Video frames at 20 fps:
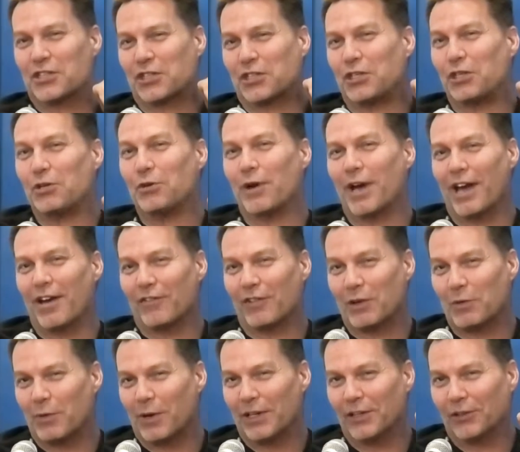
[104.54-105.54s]
Cue
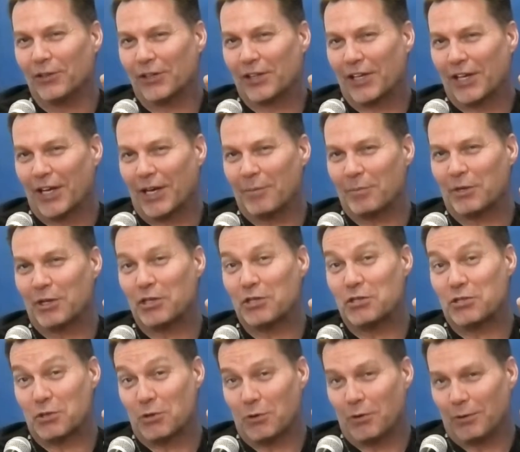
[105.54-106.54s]
everyone looking up
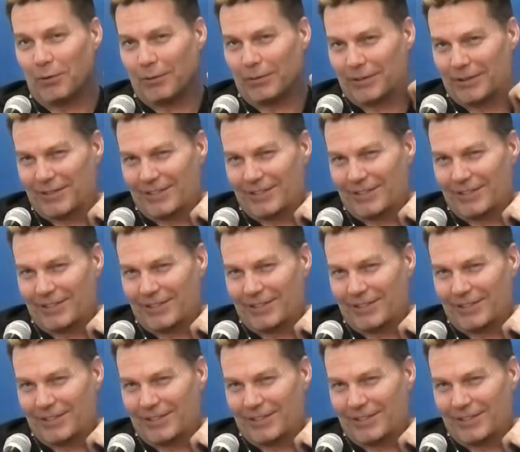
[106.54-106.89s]
cajoled.